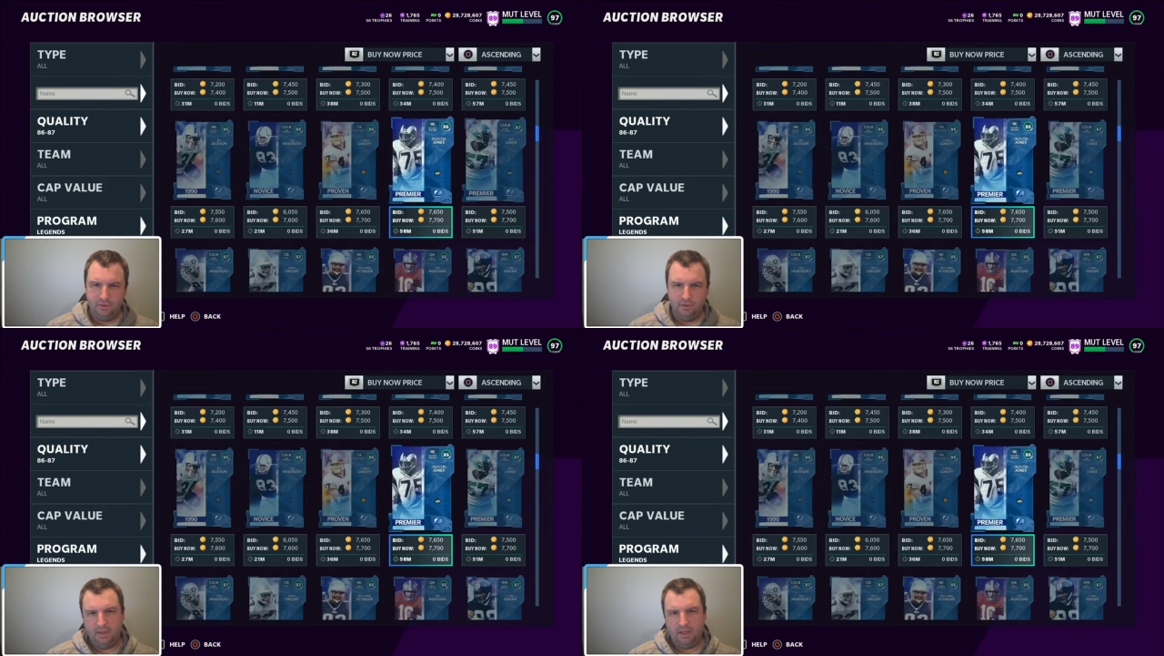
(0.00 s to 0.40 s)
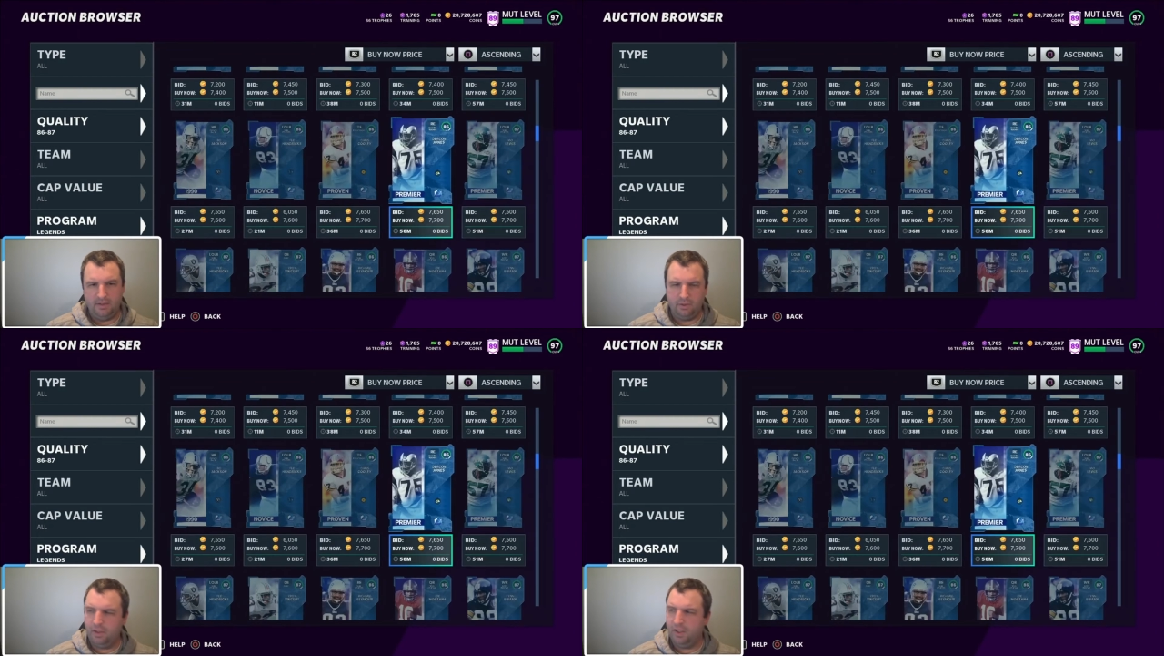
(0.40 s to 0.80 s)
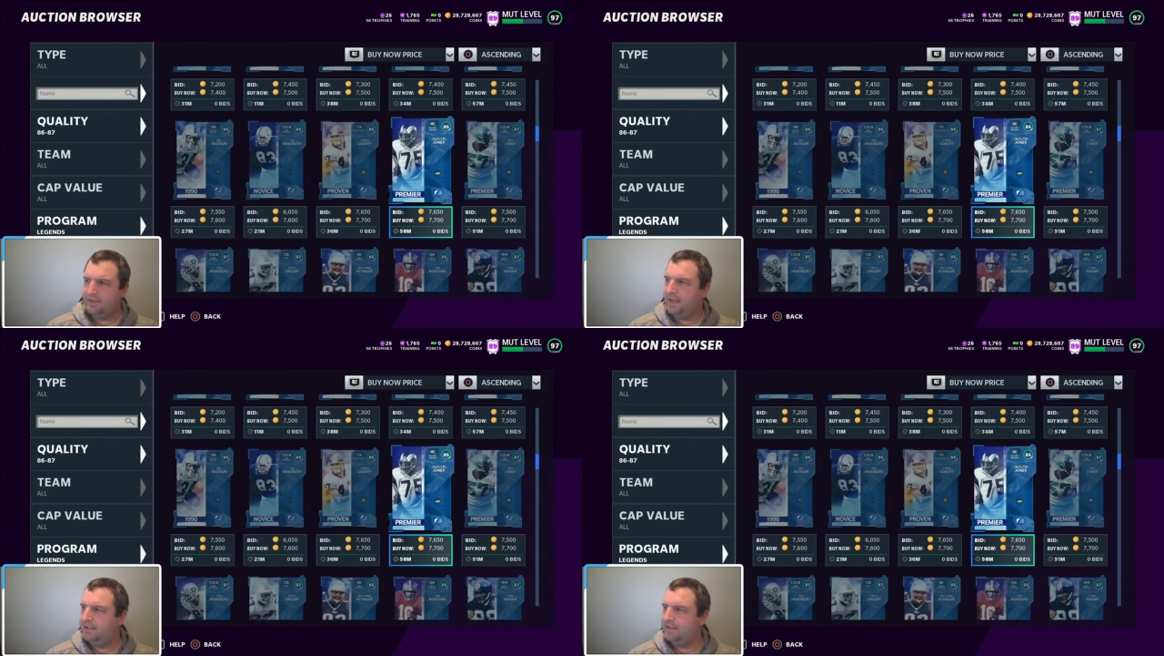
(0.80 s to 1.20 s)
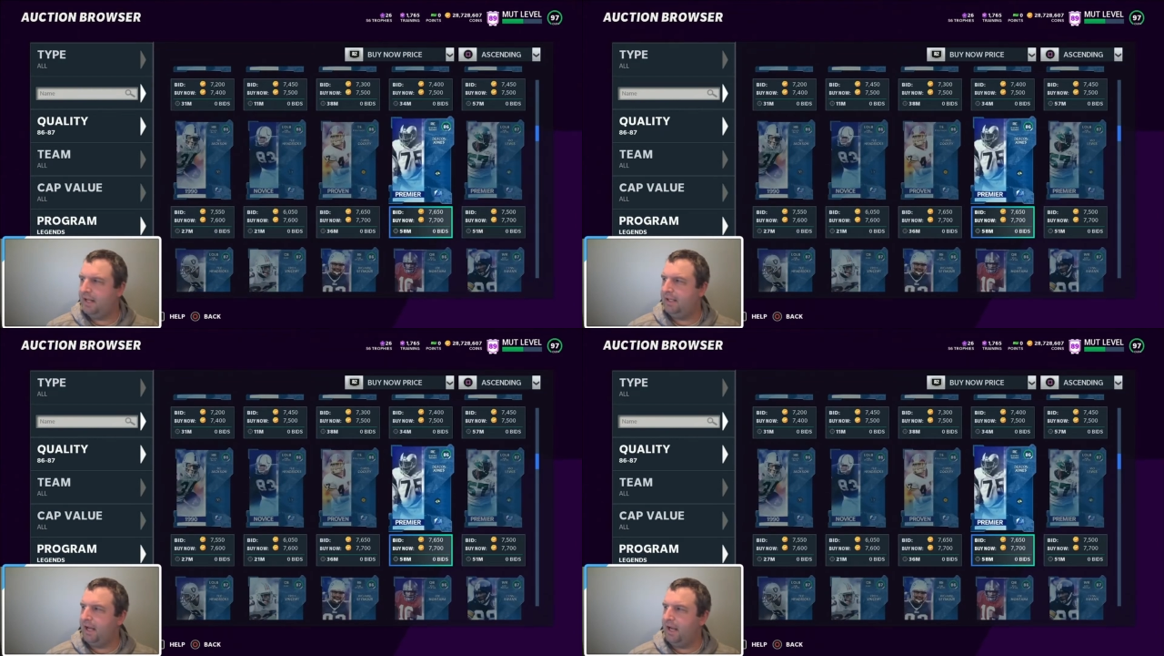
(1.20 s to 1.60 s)
Okay, so we're gonna say it's
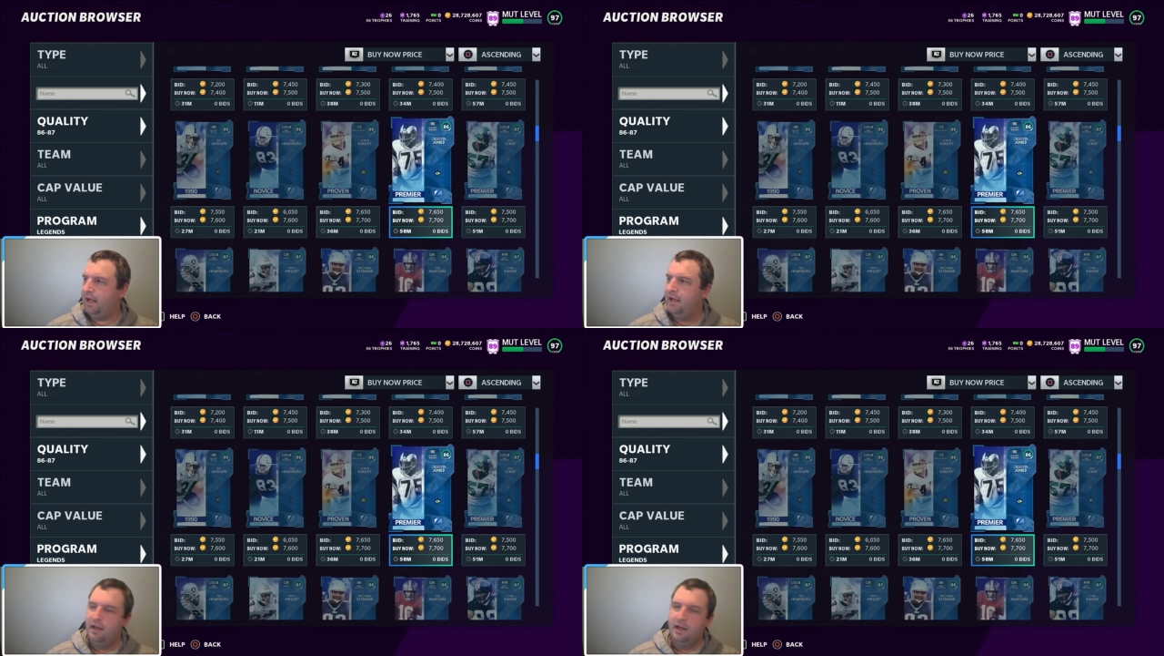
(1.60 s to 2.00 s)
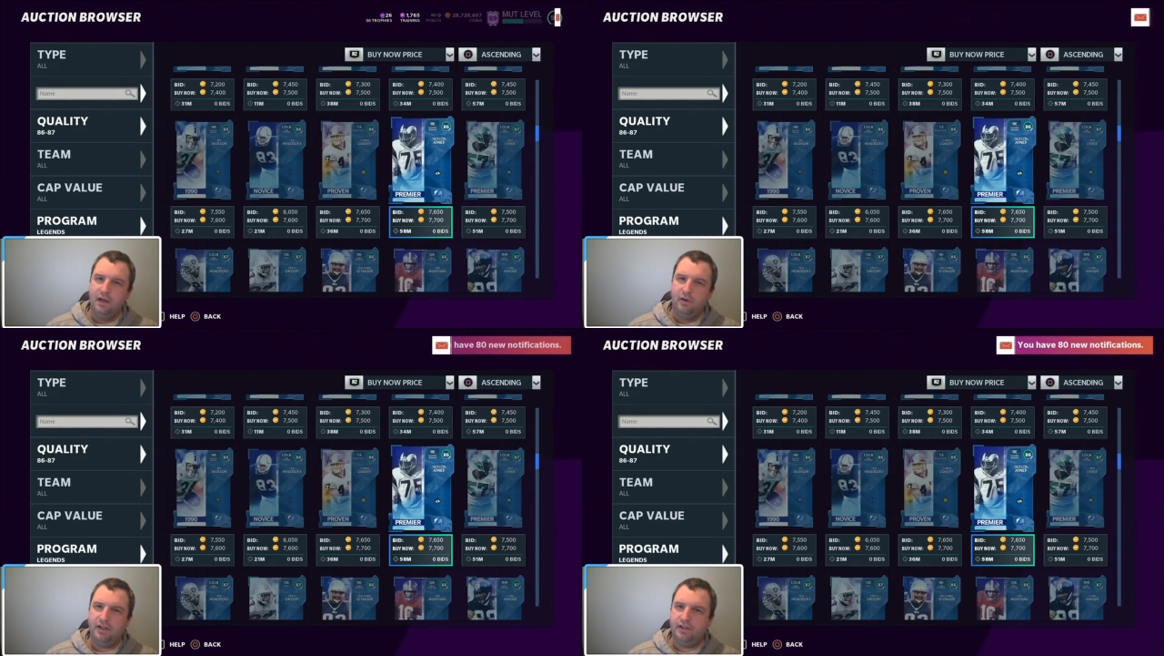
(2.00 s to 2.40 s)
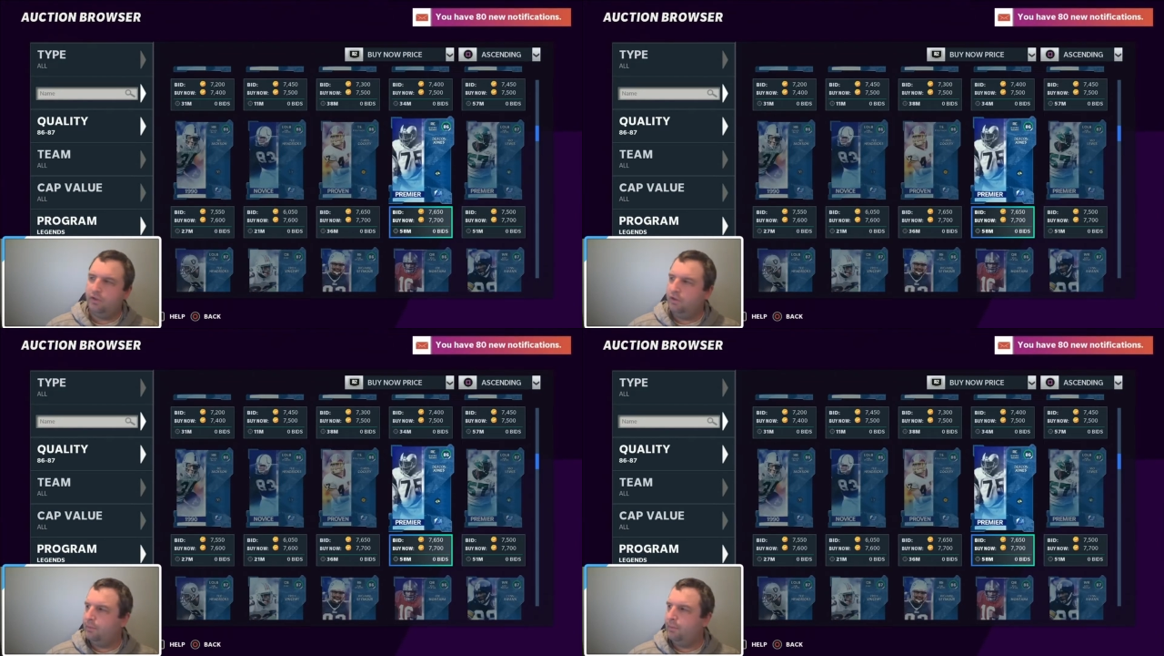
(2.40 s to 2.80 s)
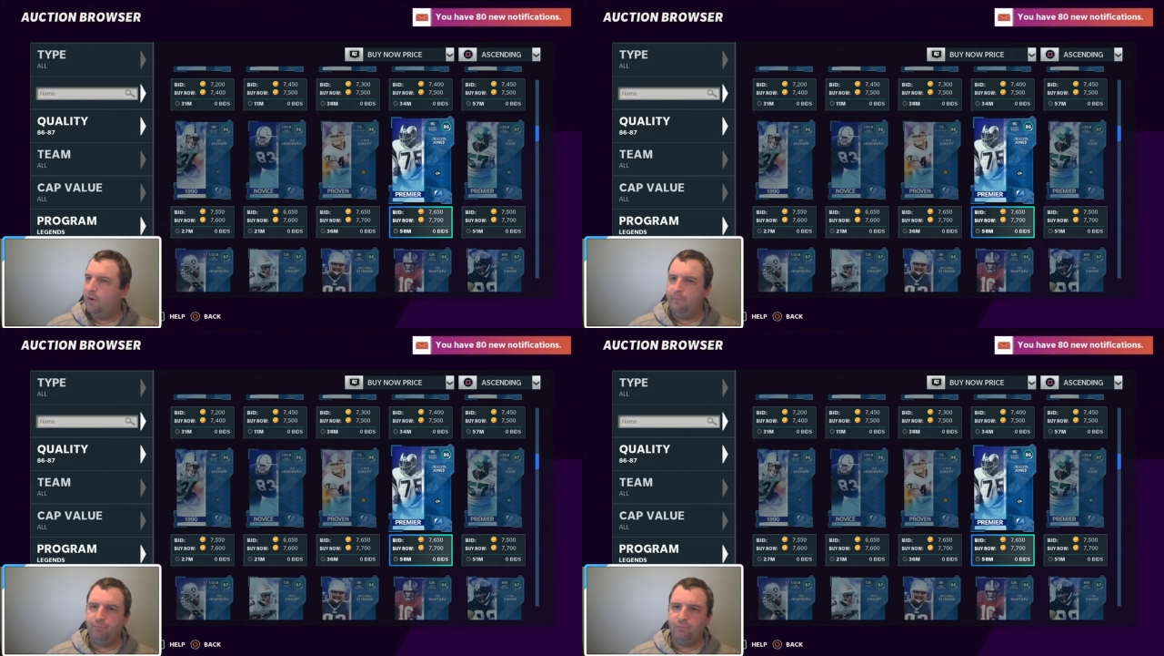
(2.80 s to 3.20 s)
8K, right? So it's
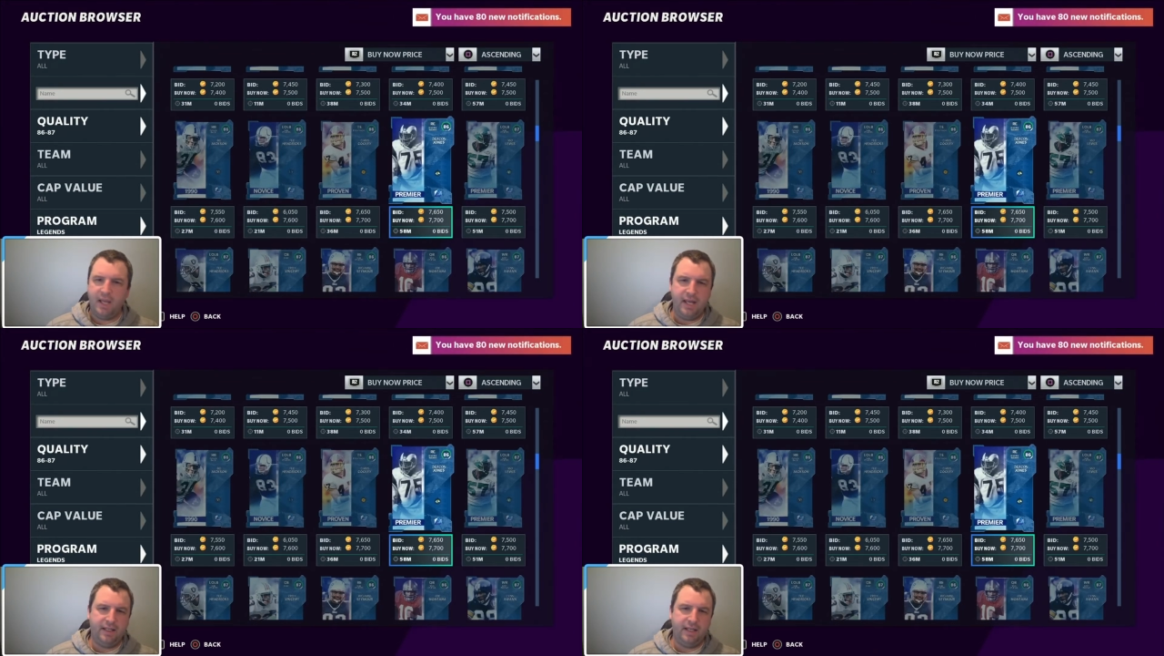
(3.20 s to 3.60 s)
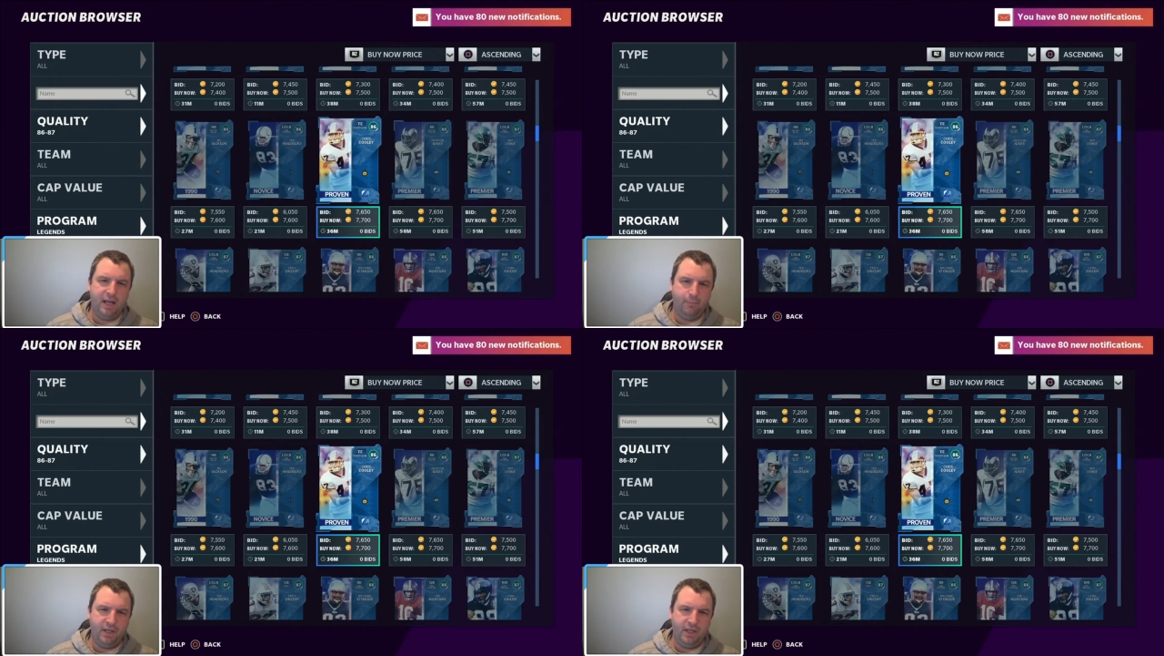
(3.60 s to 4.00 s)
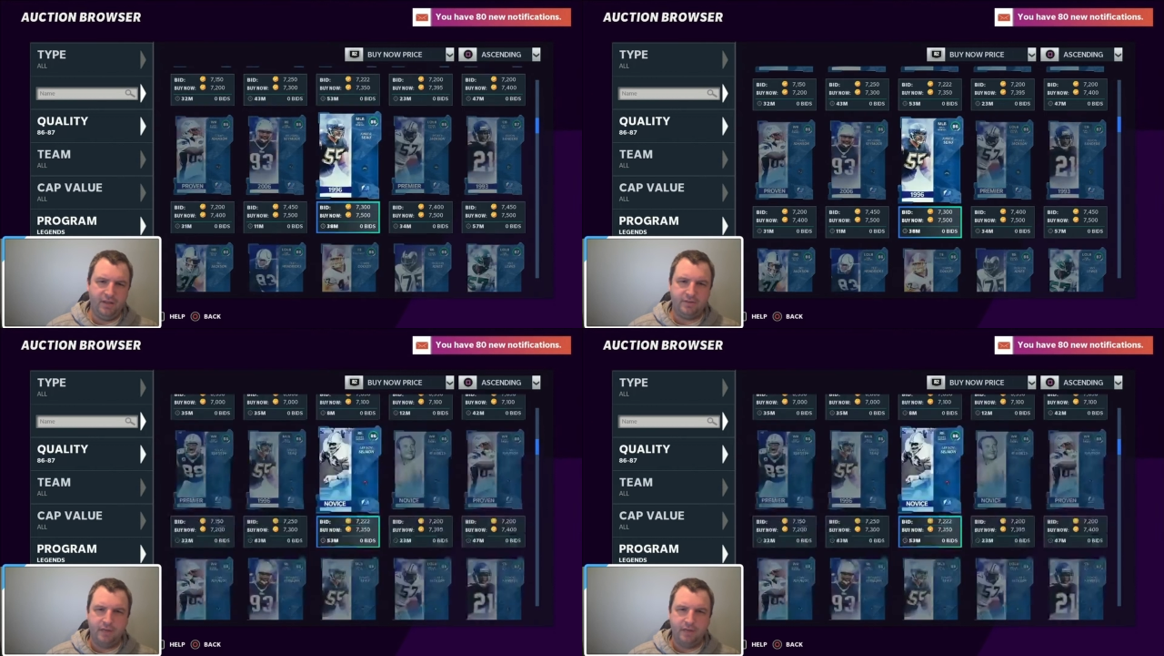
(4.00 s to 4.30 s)
about 8K a piece.